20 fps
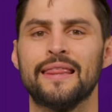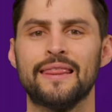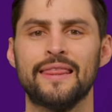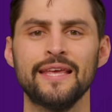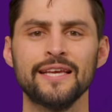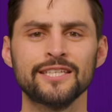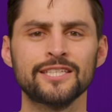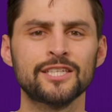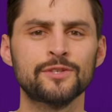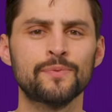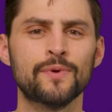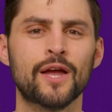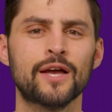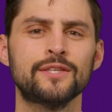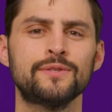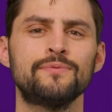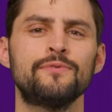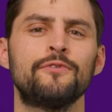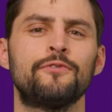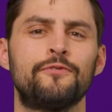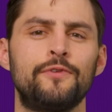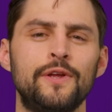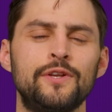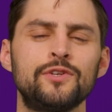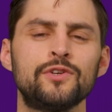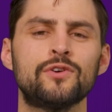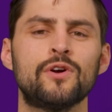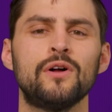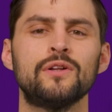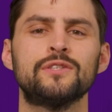This is because of a
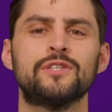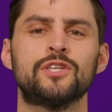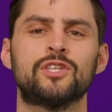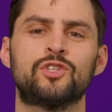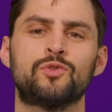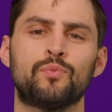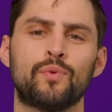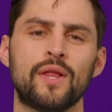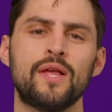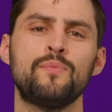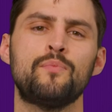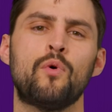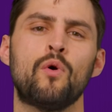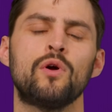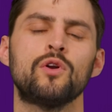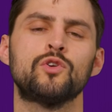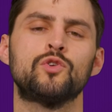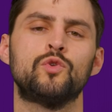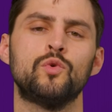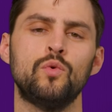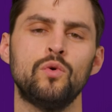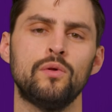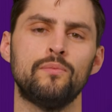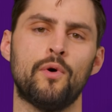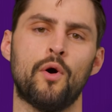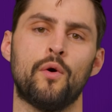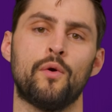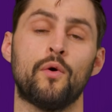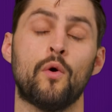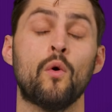feature called DisplayPort Dual
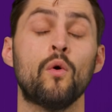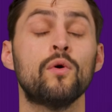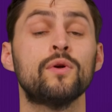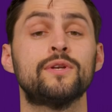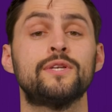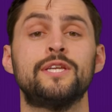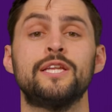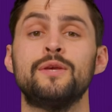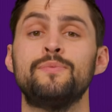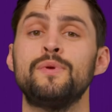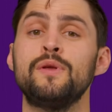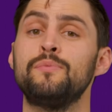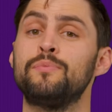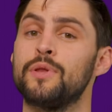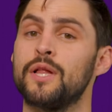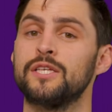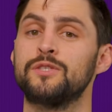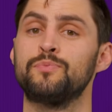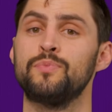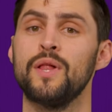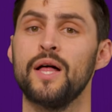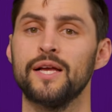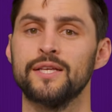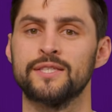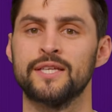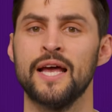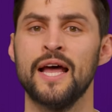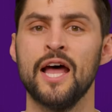Mode, or DP++,